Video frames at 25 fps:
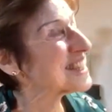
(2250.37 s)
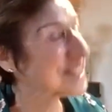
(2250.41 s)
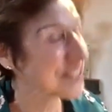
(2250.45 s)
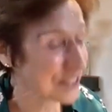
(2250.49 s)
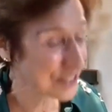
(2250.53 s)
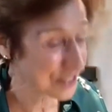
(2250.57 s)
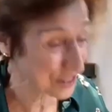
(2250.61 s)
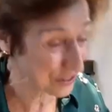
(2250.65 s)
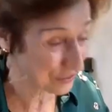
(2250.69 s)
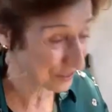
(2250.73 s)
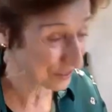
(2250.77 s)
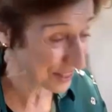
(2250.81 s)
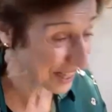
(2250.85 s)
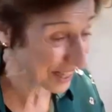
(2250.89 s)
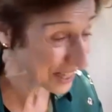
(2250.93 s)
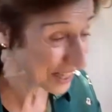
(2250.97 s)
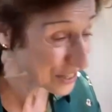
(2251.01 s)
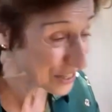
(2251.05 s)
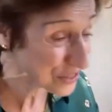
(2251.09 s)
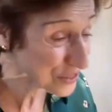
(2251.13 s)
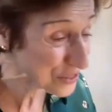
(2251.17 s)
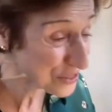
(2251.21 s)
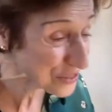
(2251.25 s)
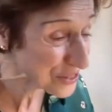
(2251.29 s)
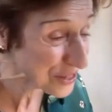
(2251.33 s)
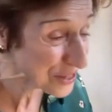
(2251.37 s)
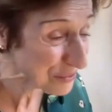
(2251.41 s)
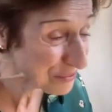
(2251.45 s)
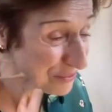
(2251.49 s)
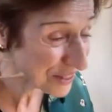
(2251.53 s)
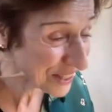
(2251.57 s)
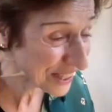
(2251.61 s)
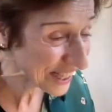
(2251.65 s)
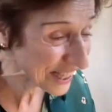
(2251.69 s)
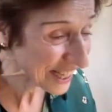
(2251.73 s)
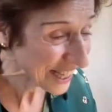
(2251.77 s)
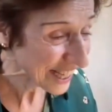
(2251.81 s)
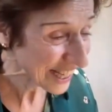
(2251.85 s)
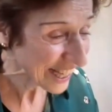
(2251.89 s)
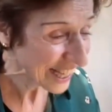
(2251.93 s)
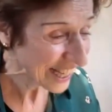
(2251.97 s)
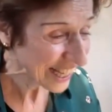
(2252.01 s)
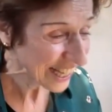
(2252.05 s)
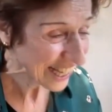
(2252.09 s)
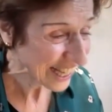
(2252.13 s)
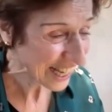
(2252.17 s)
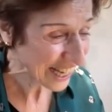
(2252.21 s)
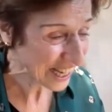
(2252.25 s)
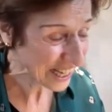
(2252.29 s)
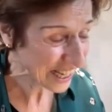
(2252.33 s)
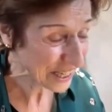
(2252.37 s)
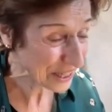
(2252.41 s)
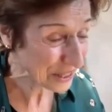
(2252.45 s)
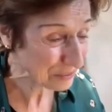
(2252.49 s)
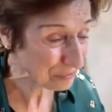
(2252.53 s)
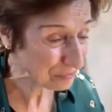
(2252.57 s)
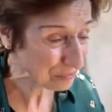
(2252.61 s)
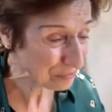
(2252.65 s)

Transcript: justification or something, I